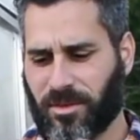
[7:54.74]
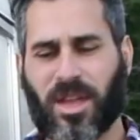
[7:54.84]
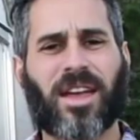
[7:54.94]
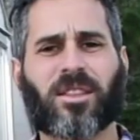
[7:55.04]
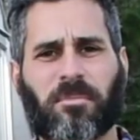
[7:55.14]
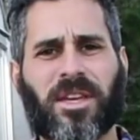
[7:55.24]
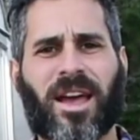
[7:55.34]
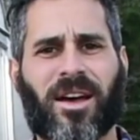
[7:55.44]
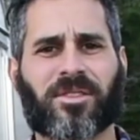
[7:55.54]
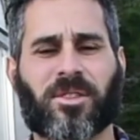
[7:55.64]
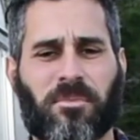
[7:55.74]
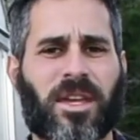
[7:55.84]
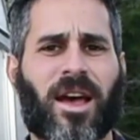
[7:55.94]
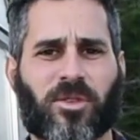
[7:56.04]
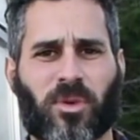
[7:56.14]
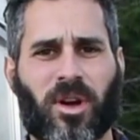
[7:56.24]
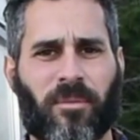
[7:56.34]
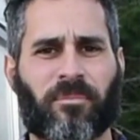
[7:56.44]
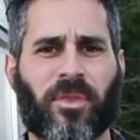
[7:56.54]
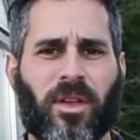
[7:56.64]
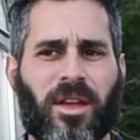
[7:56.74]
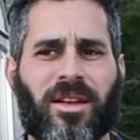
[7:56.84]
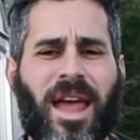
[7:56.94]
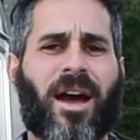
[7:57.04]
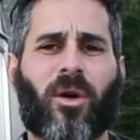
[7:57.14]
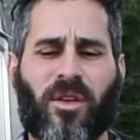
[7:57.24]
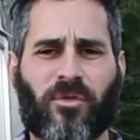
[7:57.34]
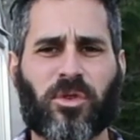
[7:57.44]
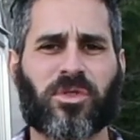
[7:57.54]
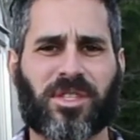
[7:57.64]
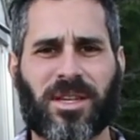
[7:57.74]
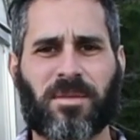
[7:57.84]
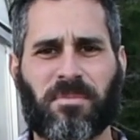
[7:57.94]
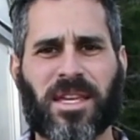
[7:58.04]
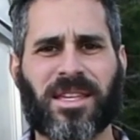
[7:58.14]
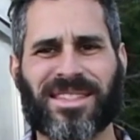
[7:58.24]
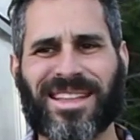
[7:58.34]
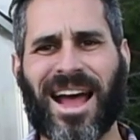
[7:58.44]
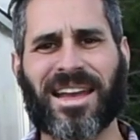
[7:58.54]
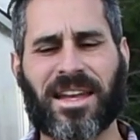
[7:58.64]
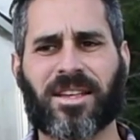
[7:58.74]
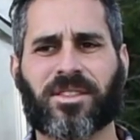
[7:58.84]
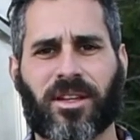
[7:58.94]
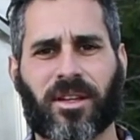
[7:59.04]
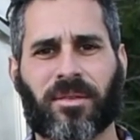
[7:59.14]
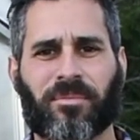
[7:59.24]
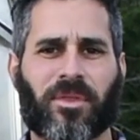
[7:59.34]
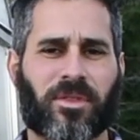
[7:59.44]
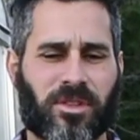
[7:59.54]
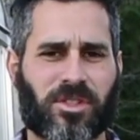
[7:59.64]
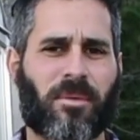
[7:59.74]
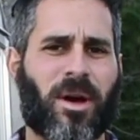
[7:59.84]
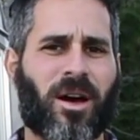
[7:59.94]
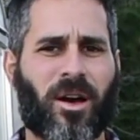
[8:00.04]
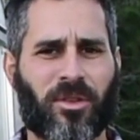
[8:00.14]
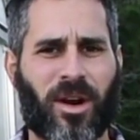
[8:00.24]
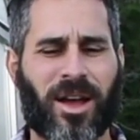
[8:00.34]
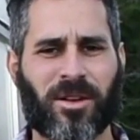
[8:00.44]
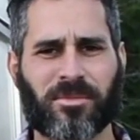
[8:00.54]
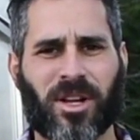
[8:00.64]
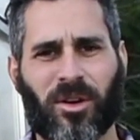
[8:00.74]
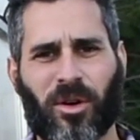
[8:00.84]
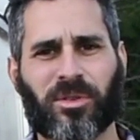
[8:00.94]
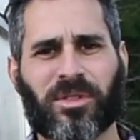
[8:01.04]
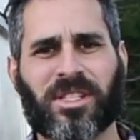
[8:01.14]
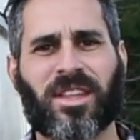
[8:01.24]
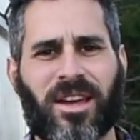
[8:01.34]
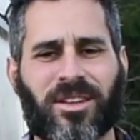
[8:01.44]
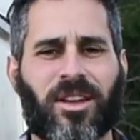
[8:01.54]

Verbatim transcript: You hang the bee house, the bee house will come. Now, if you see bees not nesting, there's some other items, and I'll go into that in